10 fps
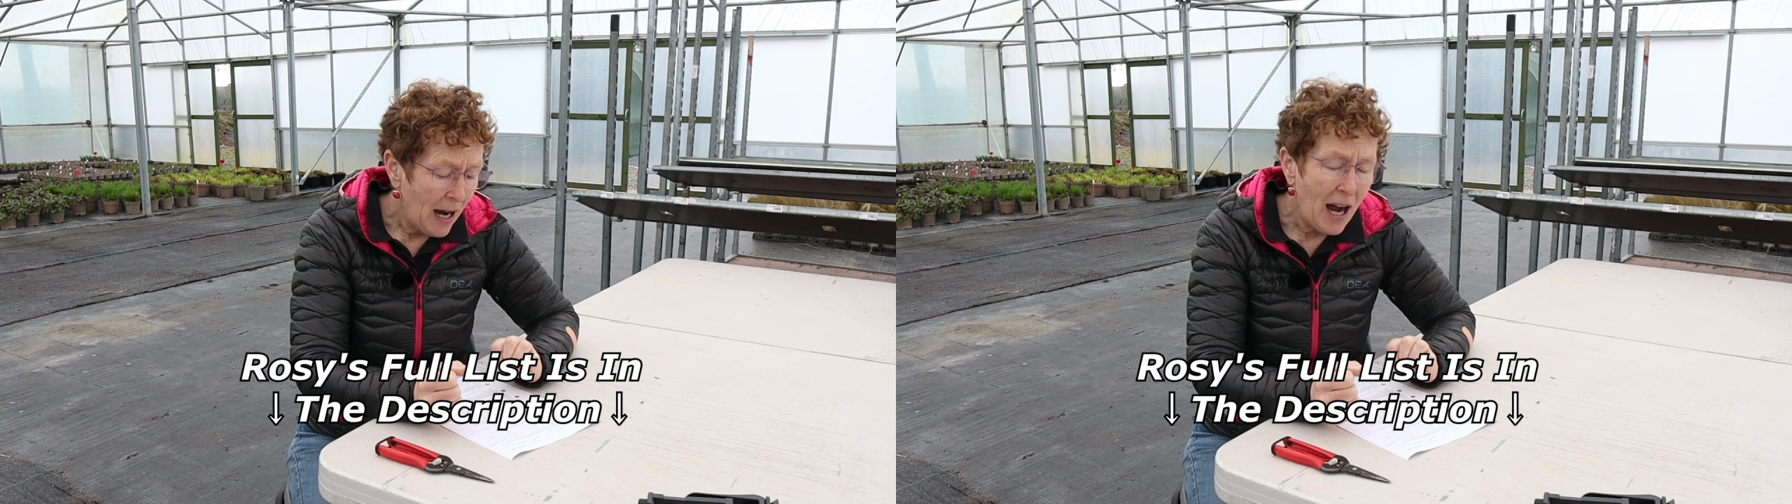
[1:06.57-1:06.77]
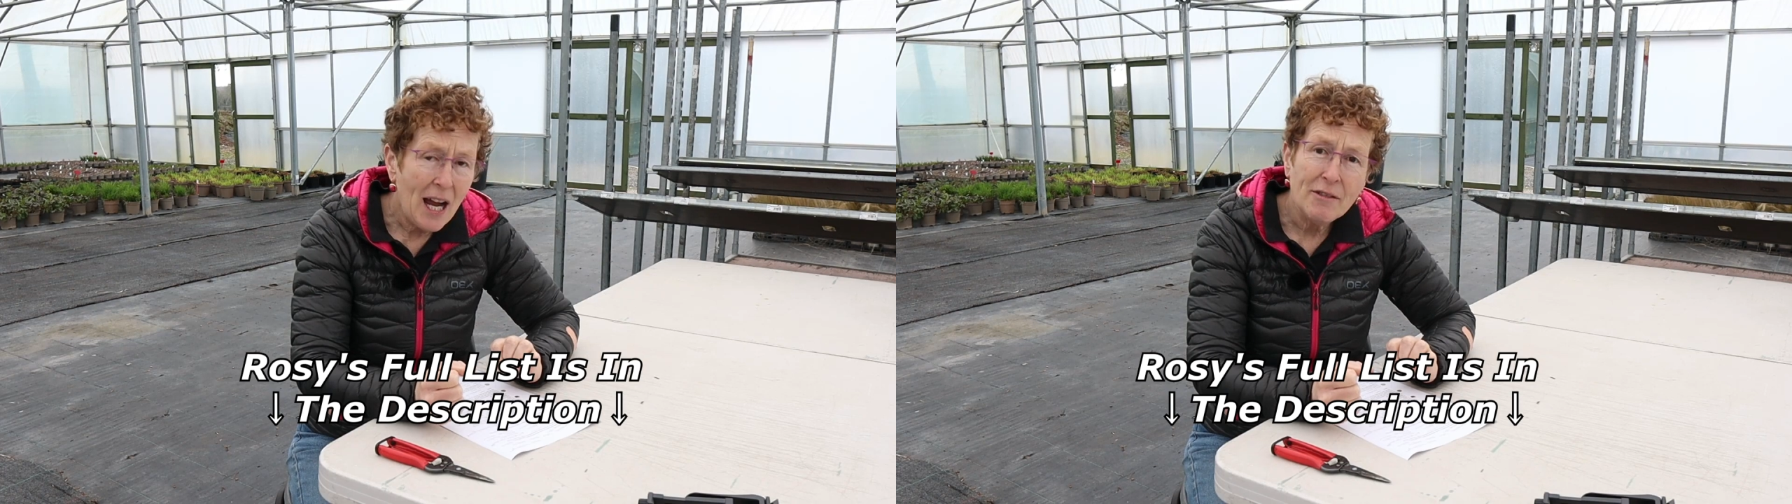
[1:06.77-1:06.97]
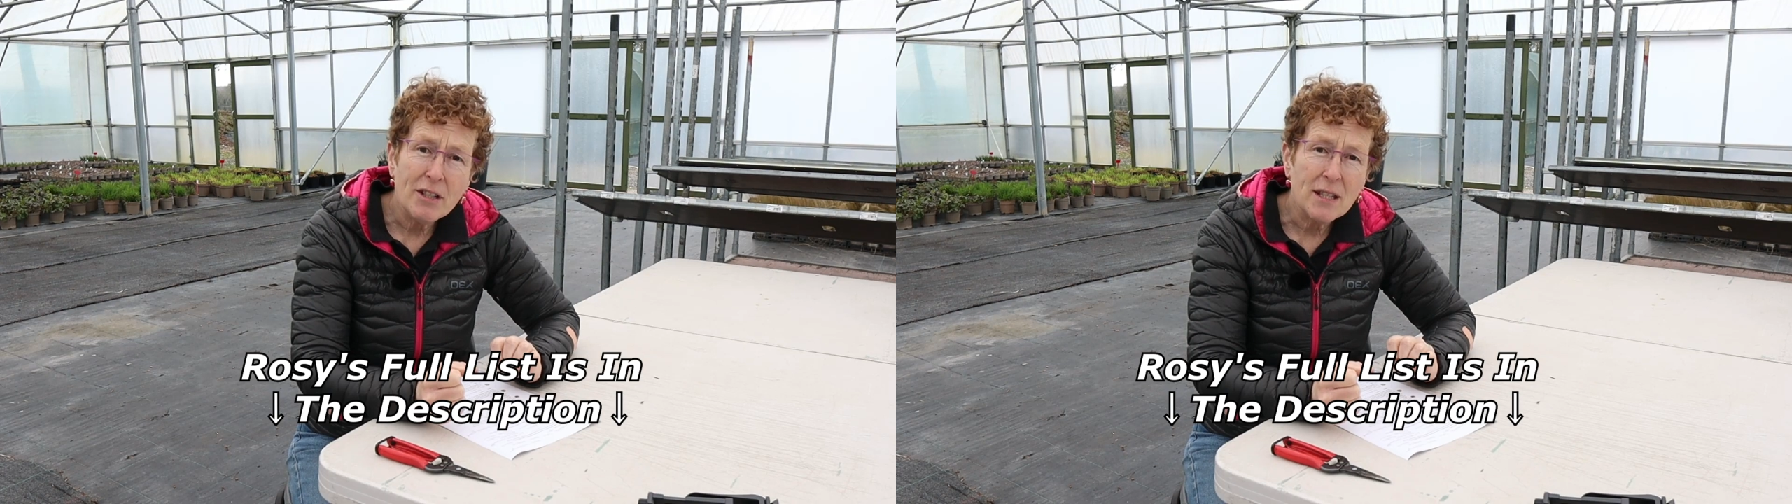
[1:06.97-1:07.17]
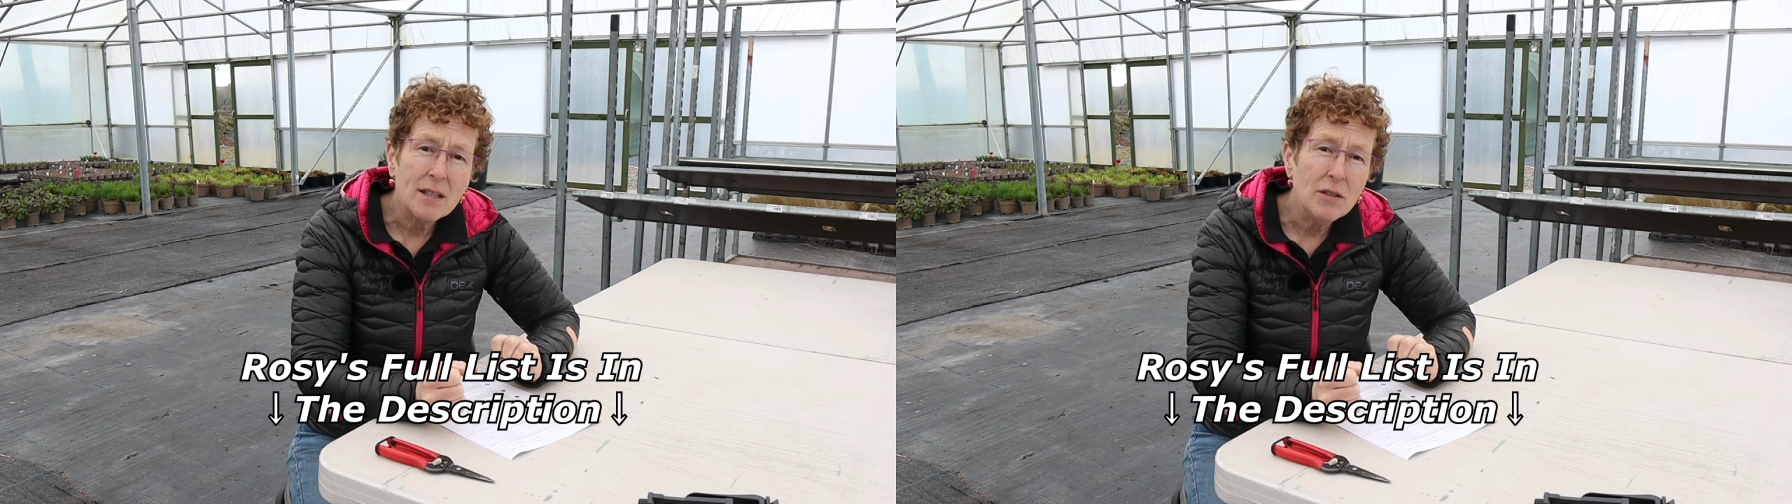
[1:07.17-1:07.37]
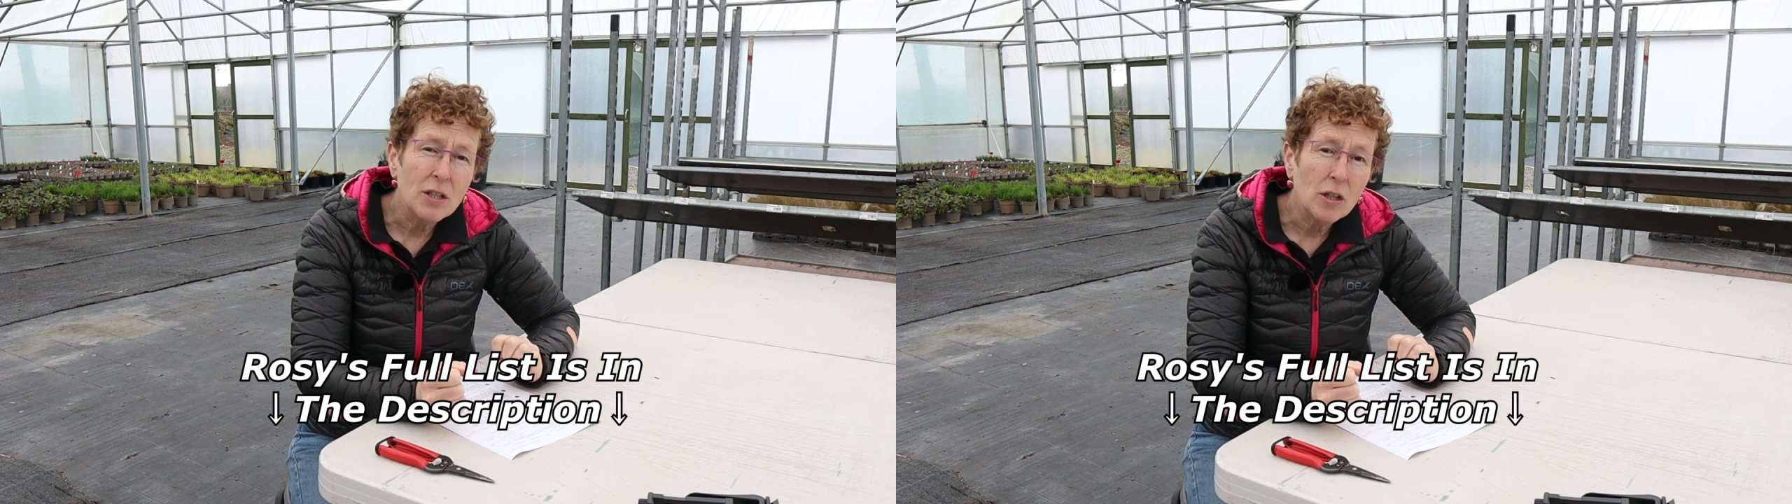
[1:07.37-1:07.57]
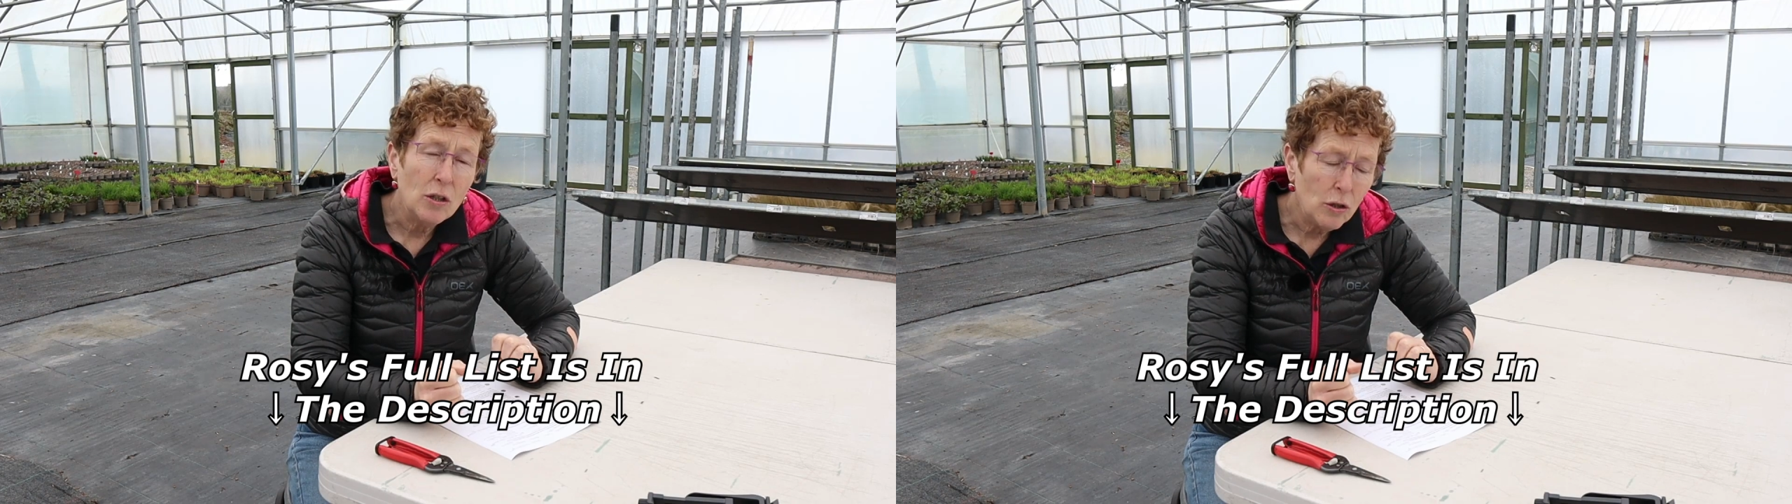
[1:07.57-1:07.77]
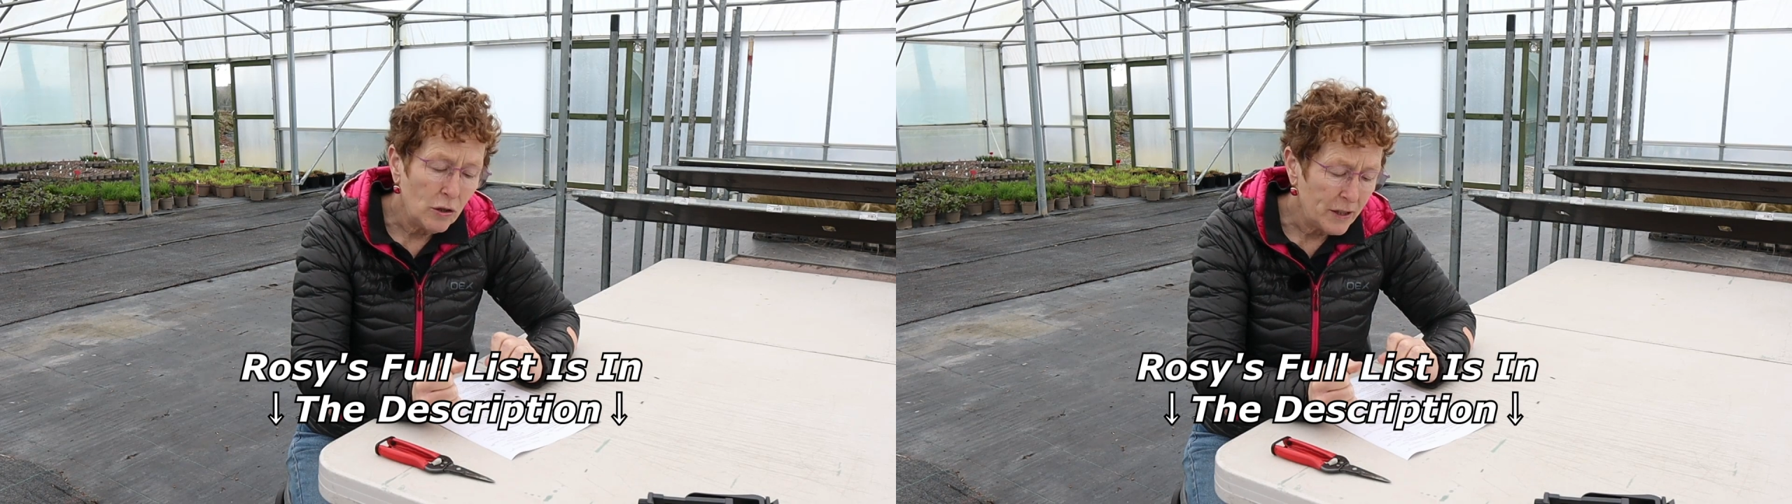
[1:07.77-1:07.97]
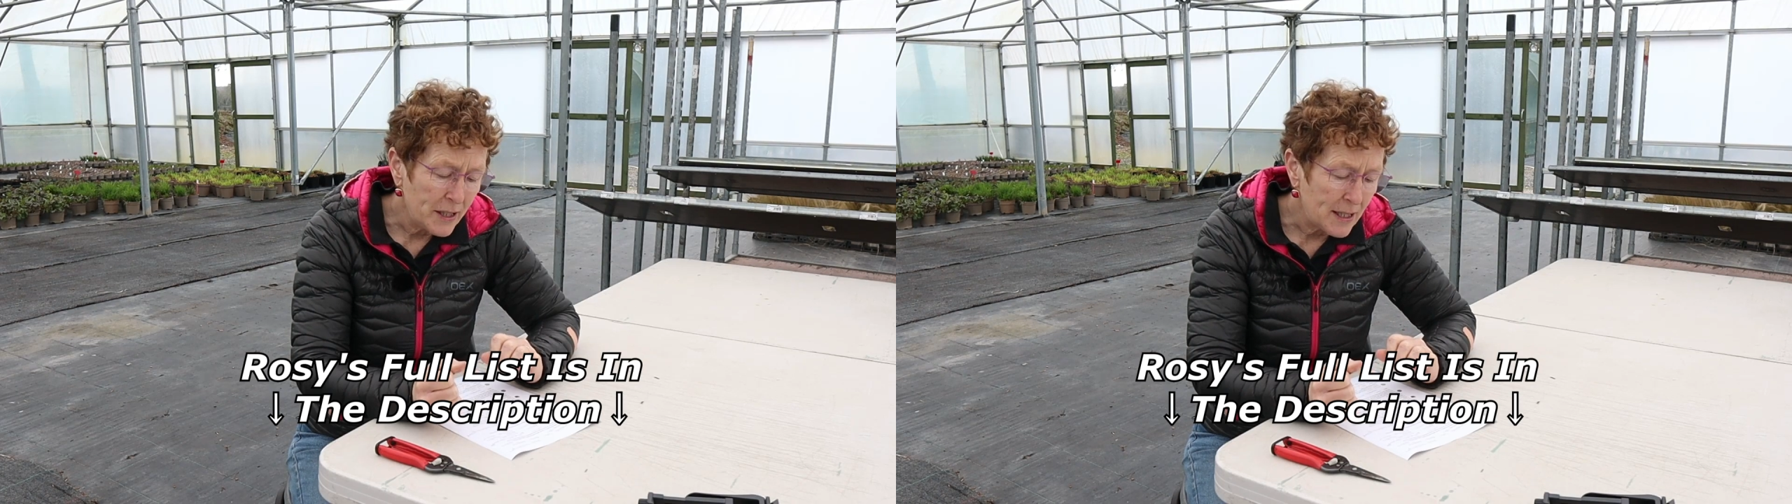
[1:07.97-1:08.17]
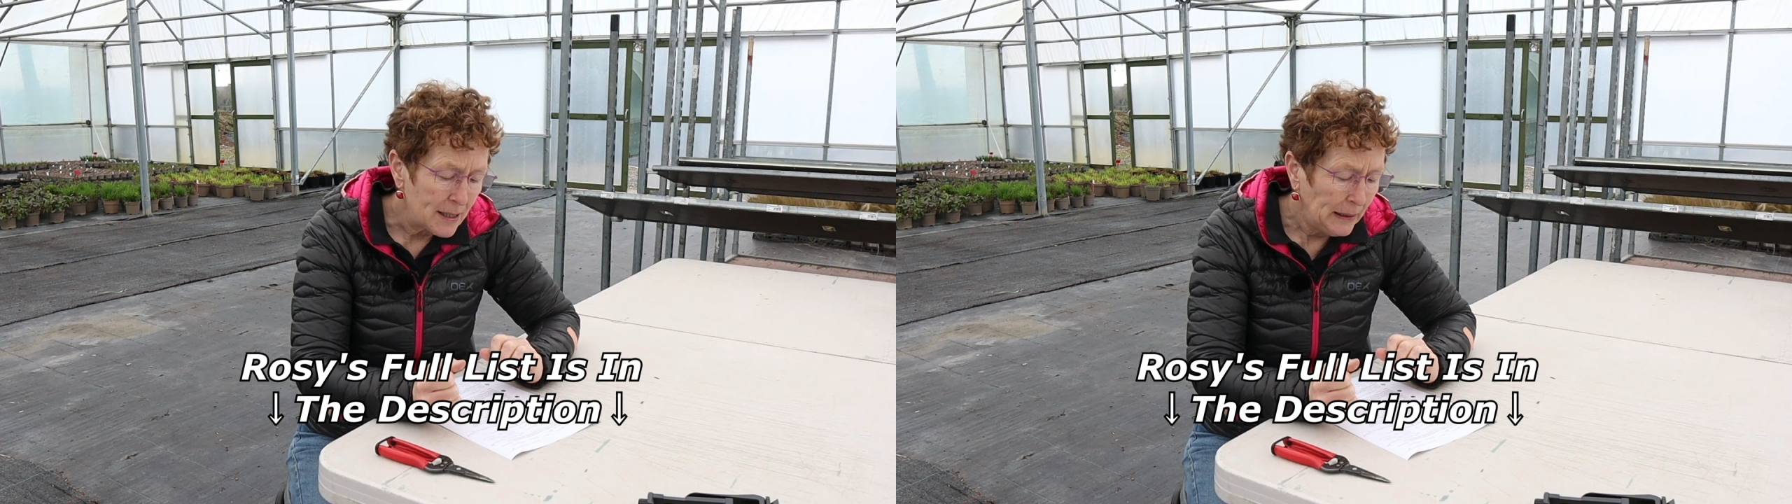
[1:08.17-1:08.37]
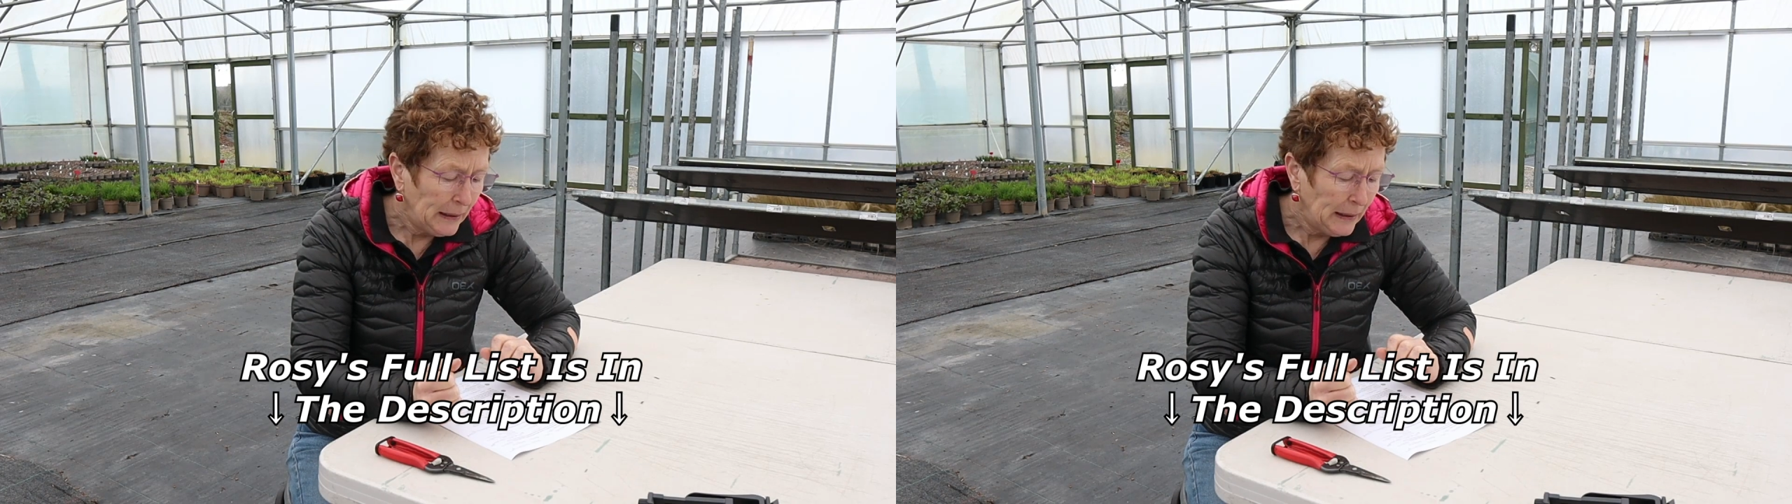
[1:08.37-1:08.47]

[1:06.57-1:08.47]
Pseudocorus.